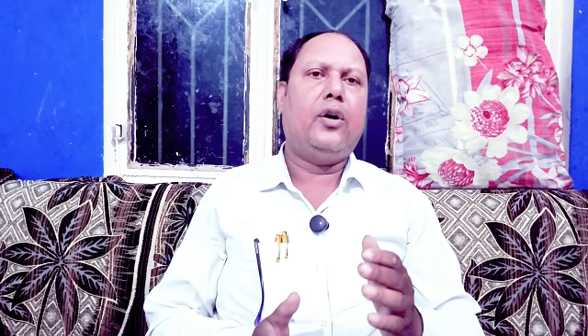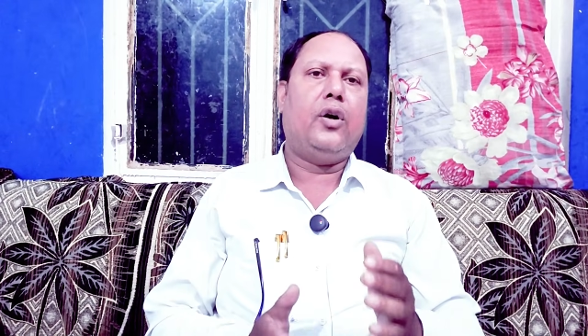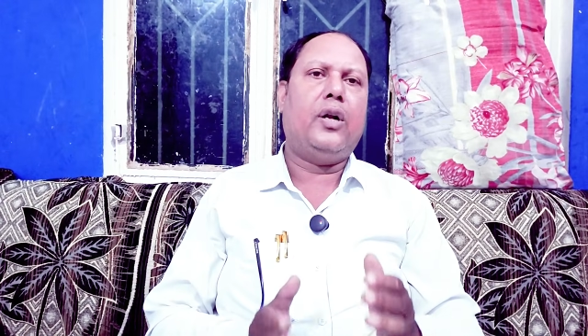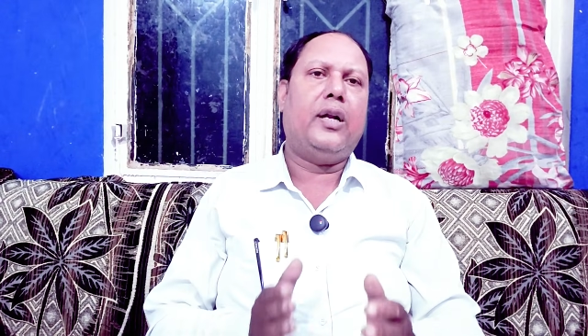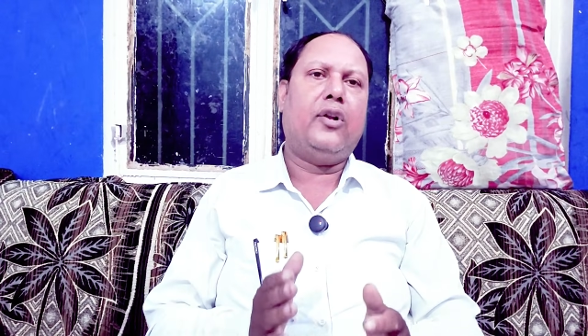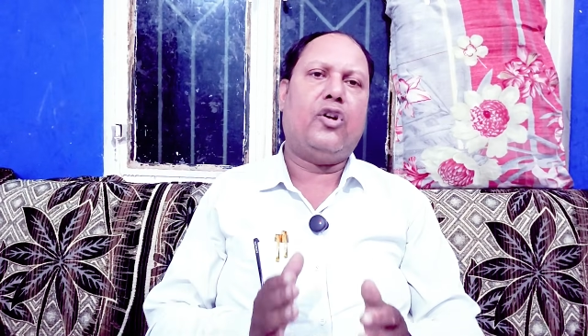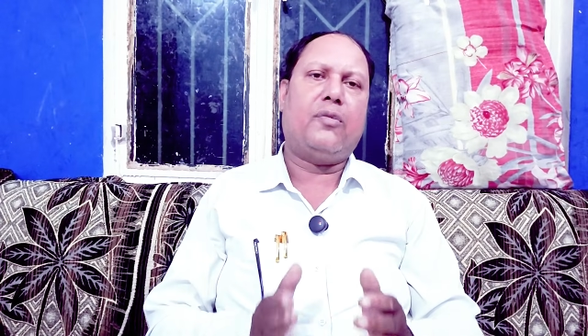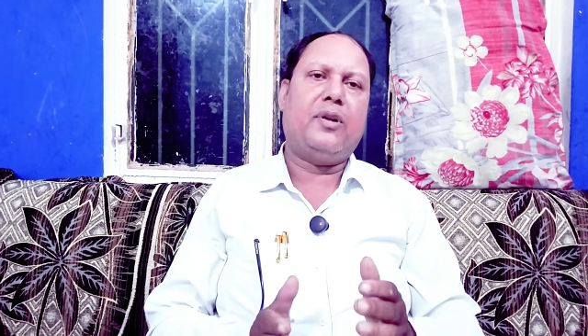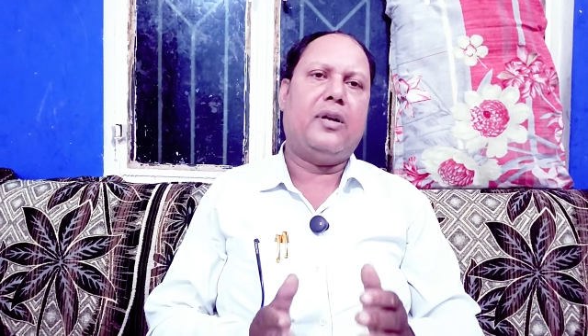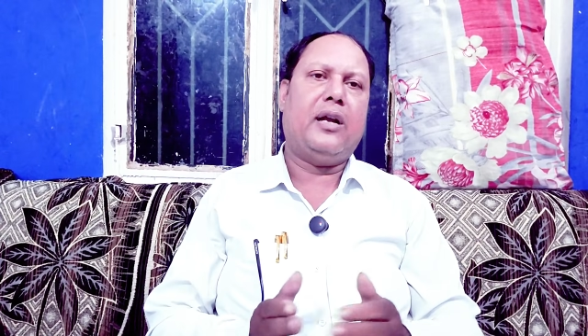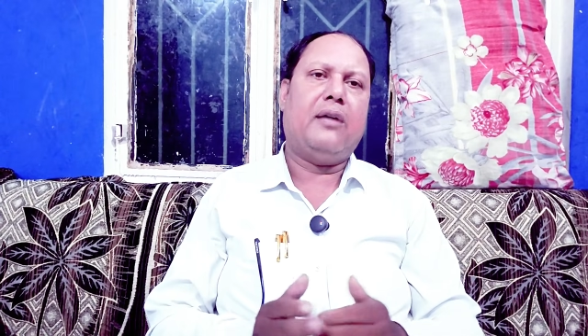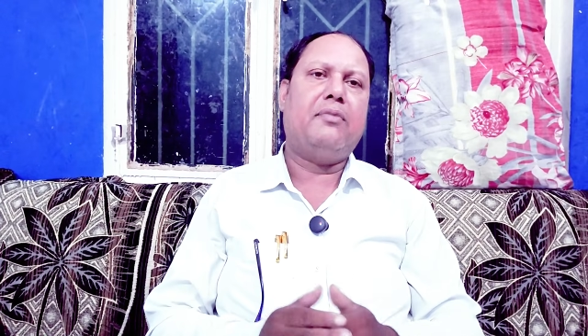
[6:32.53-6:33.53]
on a normal
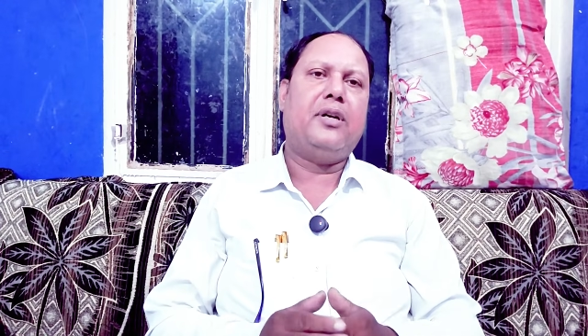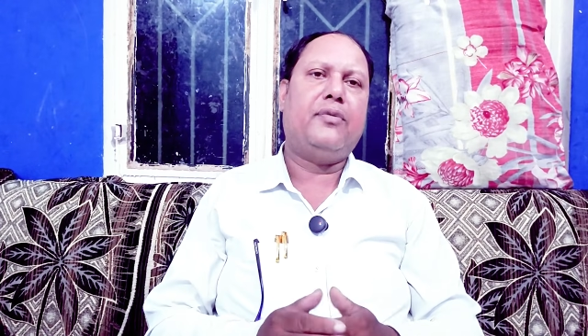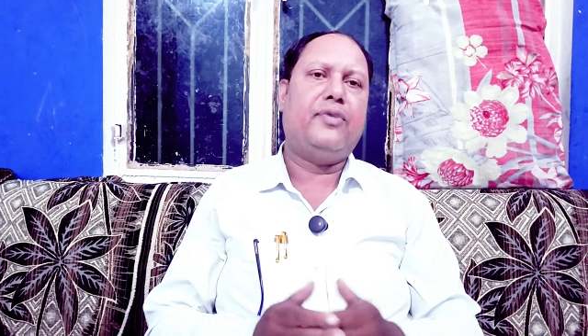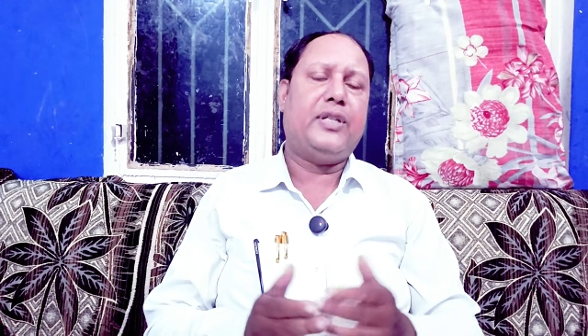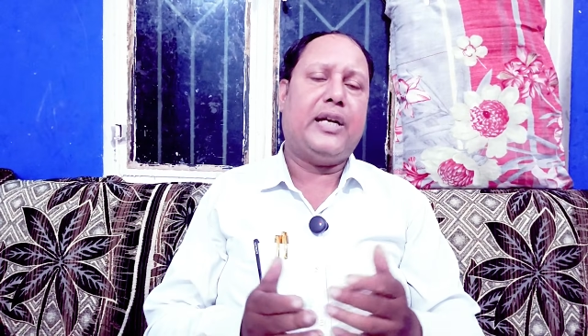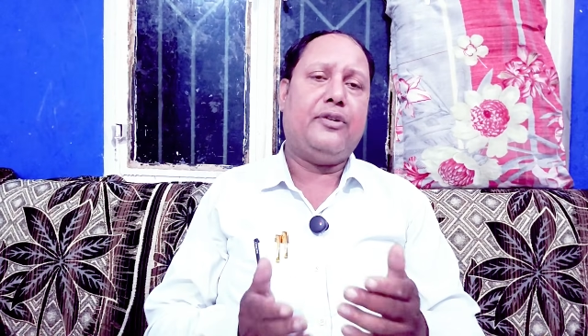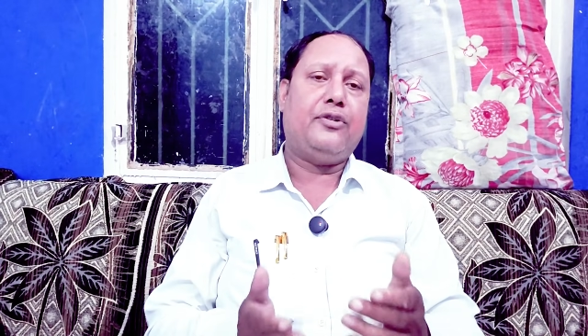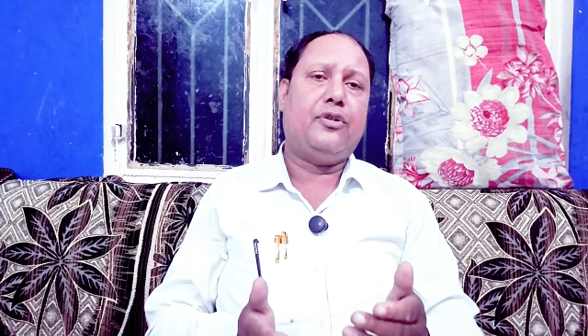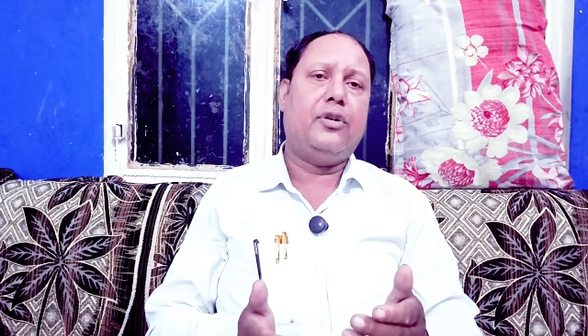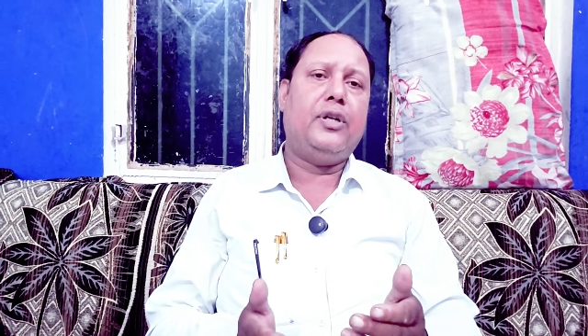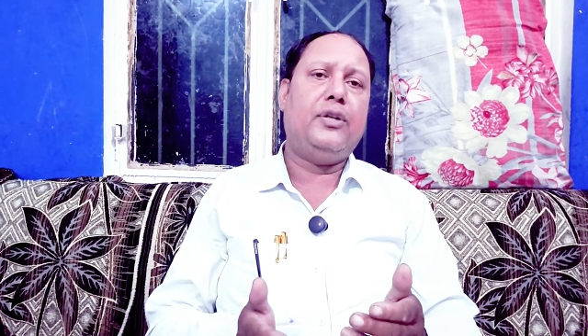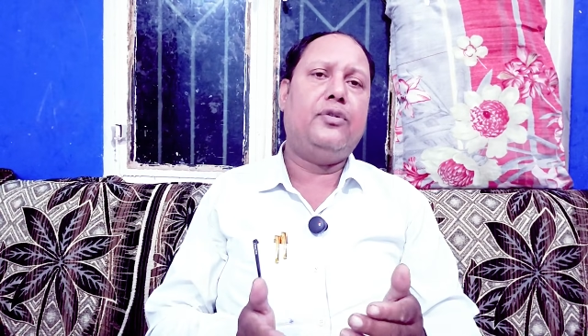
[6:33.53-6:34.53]
grammar, which I
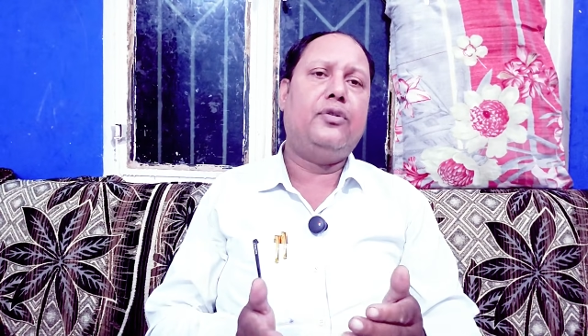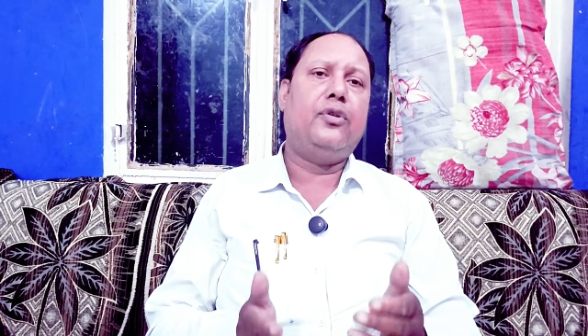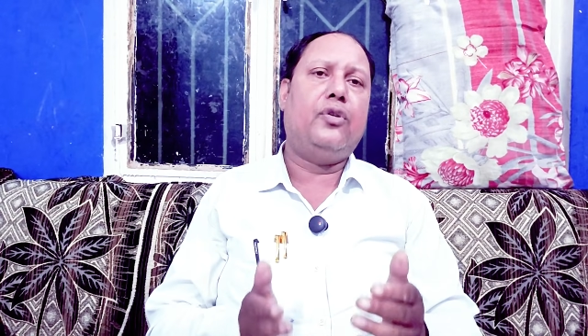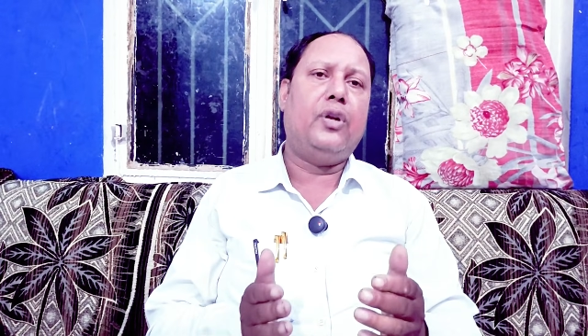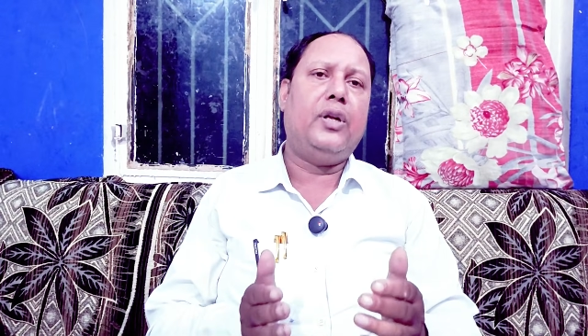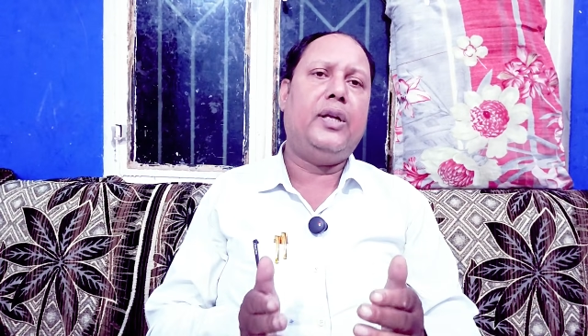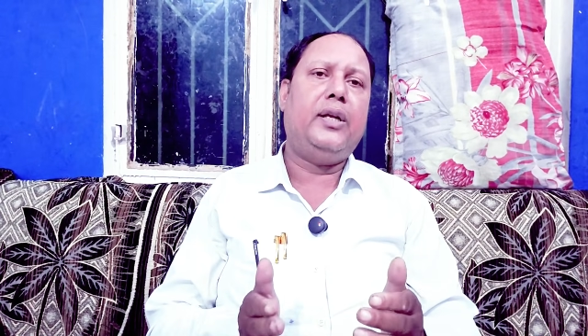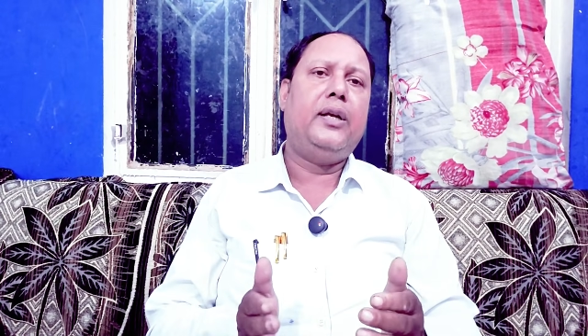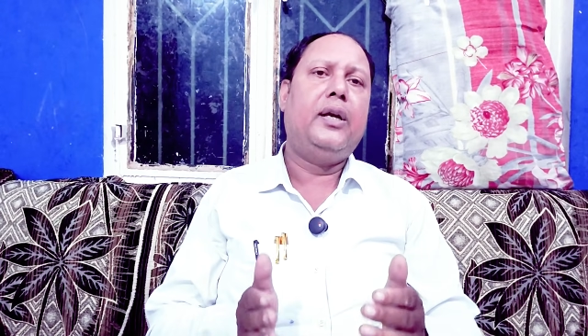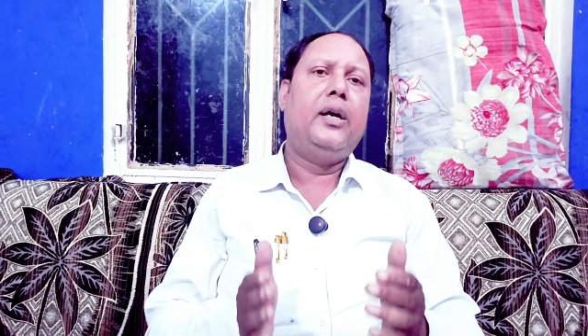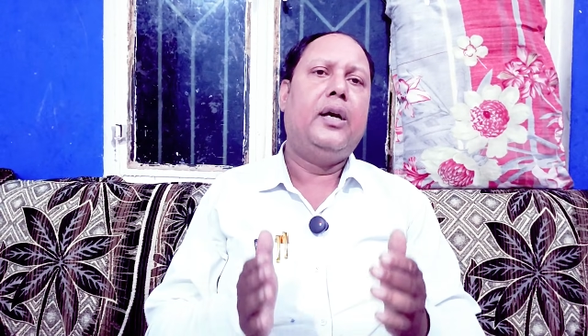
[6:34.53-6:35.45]
told you only